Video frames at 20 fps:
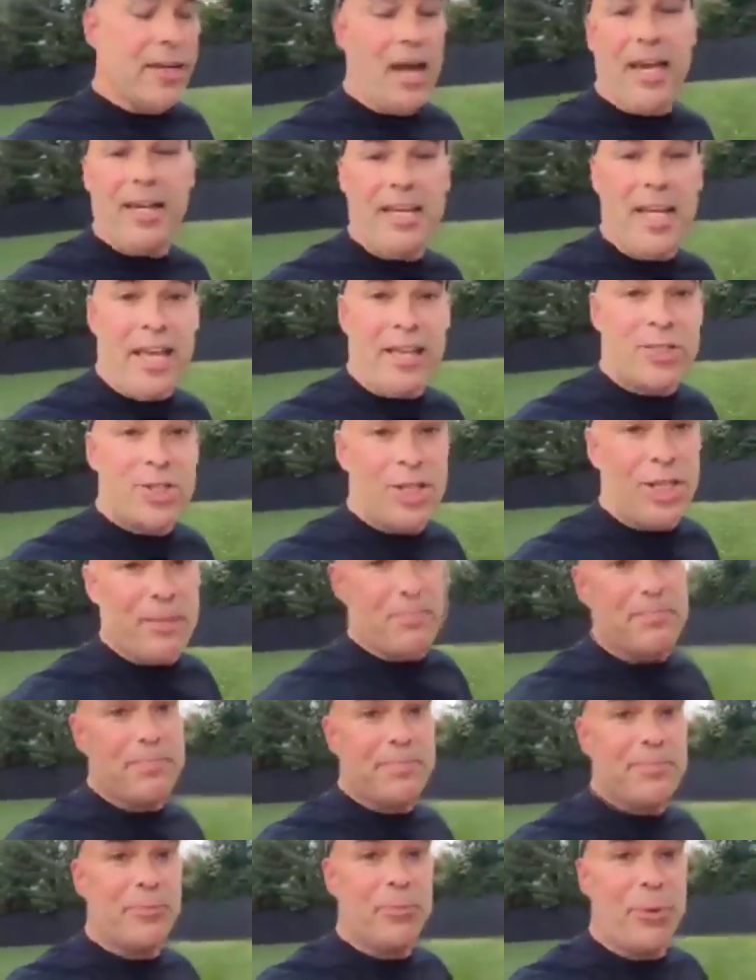Not yet,
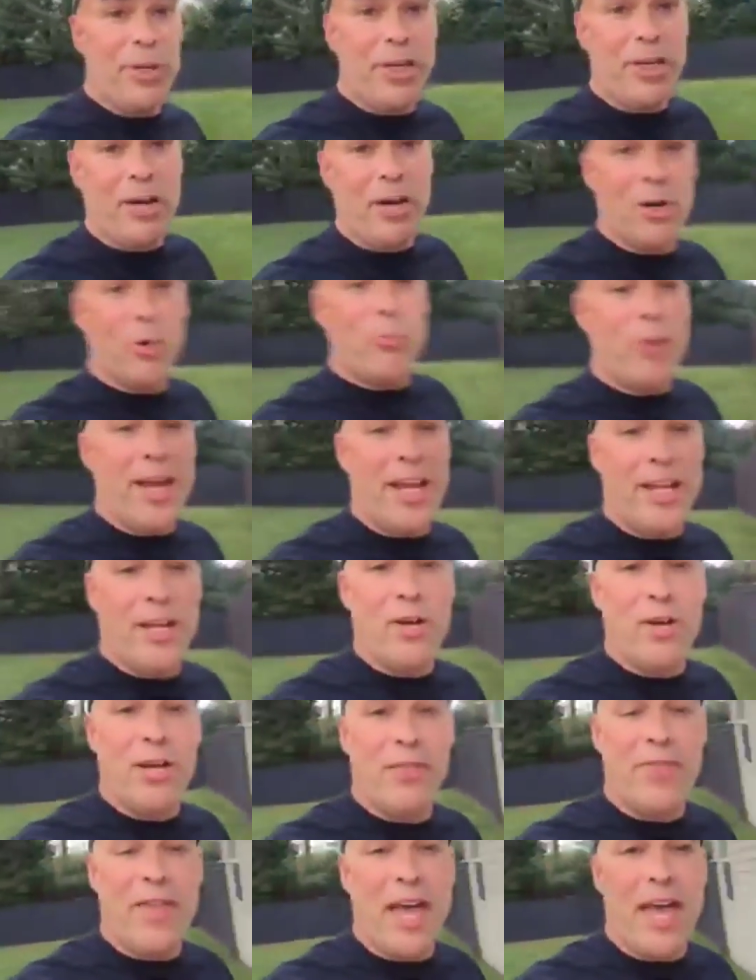Chip. We are
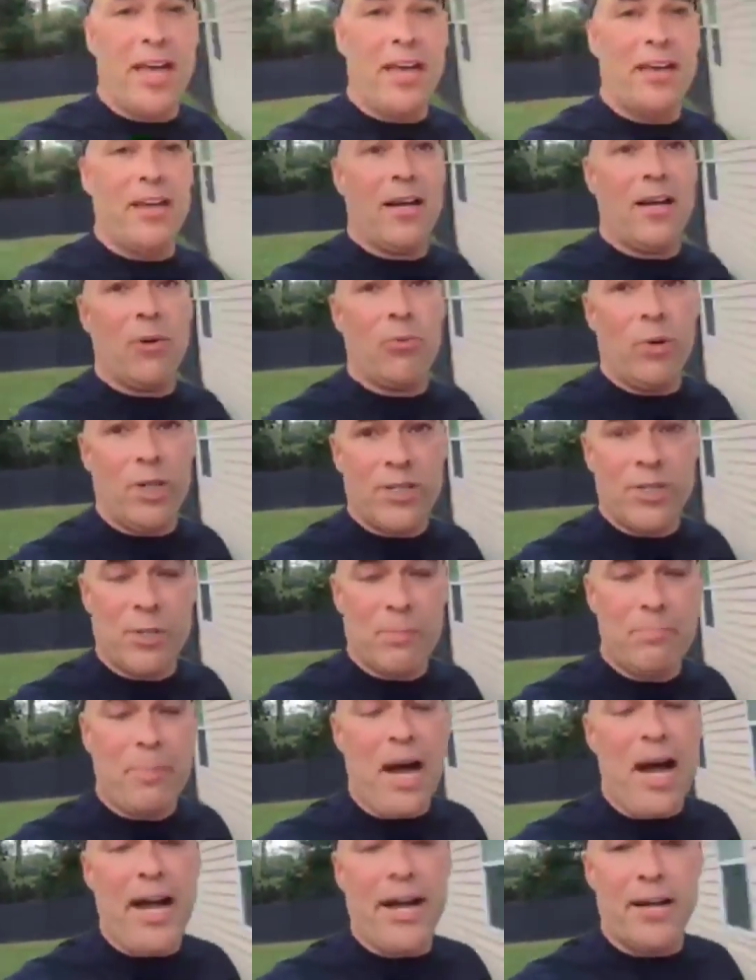waiting on that. Once
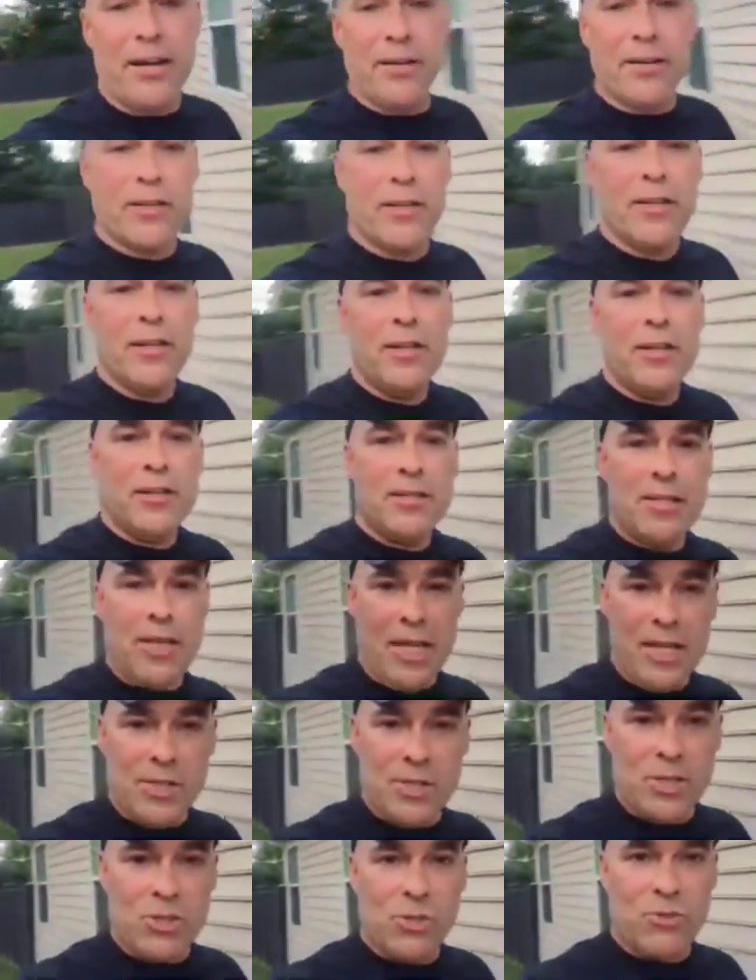a buyer
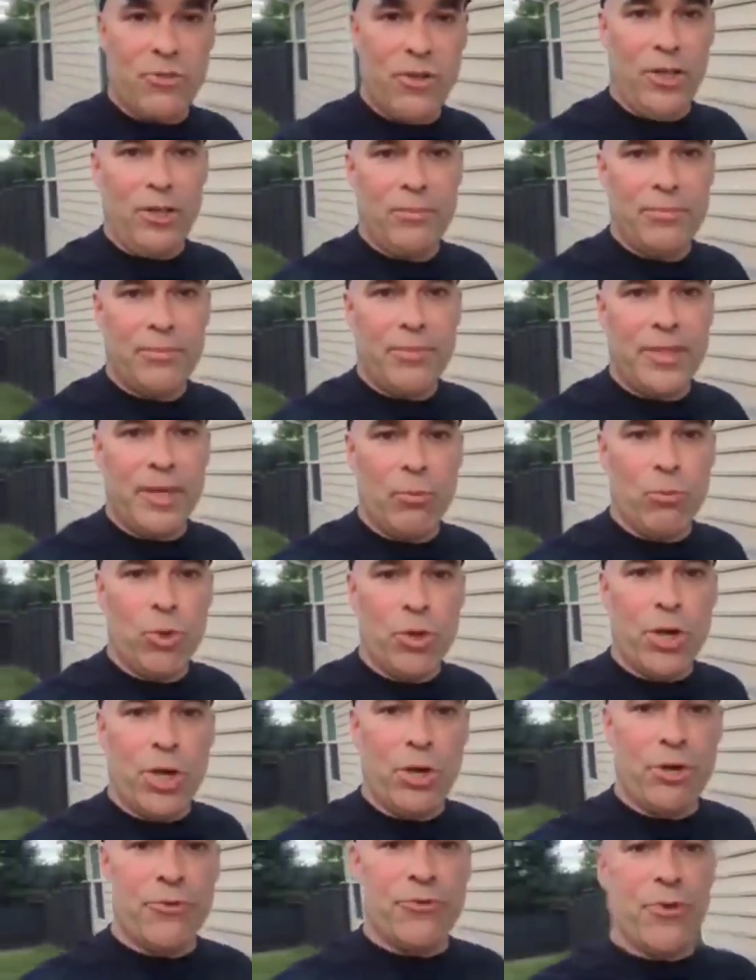takes this film, then
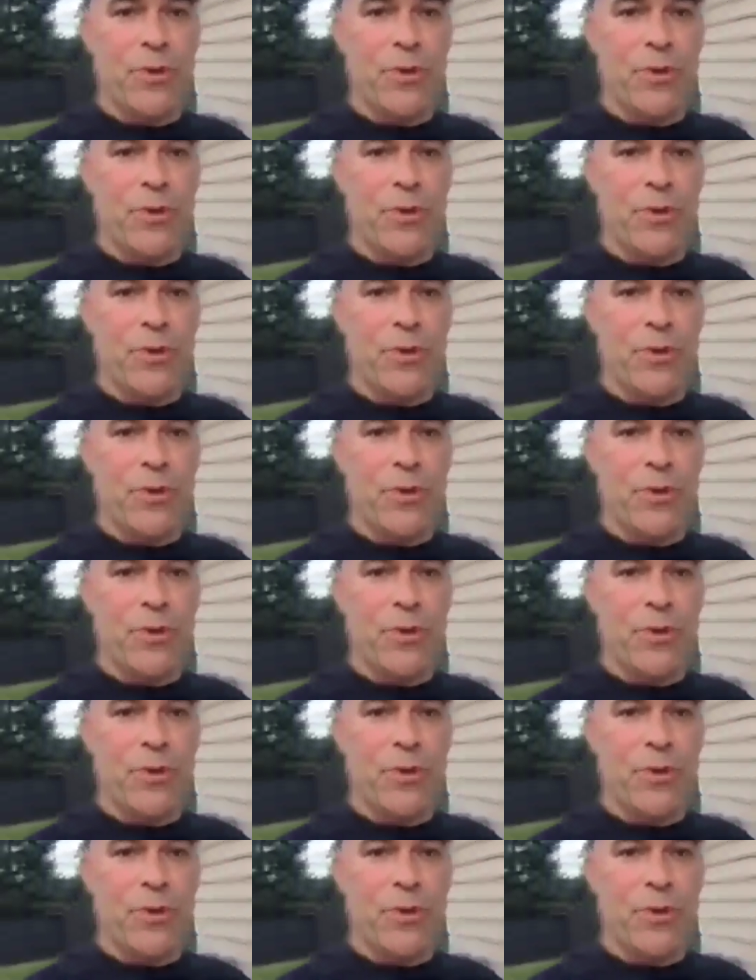we'll go